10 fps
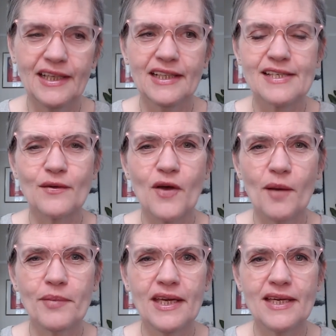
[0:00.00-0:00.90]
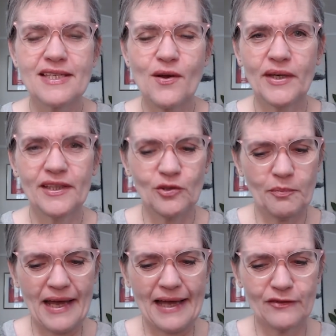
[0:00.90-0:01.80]
so Hobby is going to
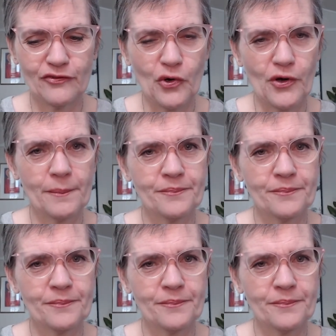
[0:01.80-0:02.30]
plan for